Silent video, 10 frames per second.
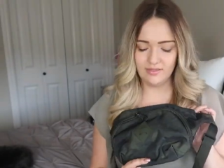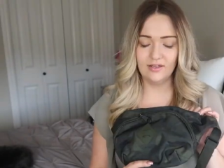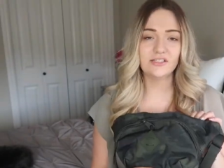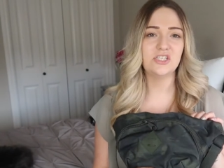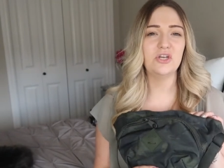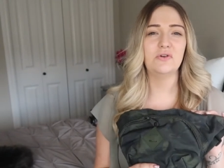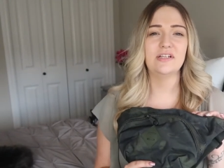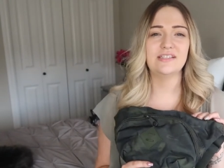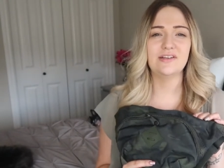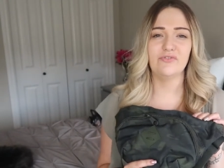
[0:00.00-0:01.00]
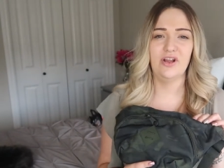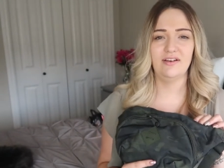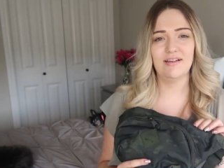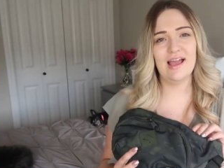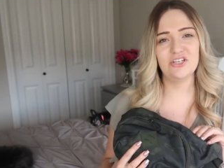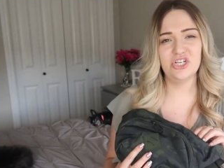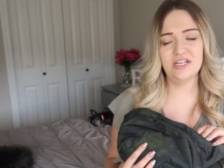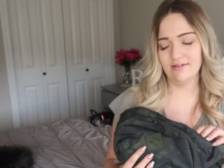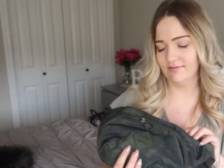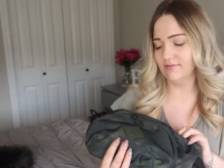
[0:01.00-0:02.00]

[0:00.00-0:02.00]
I think it's cute and it's different, edgy.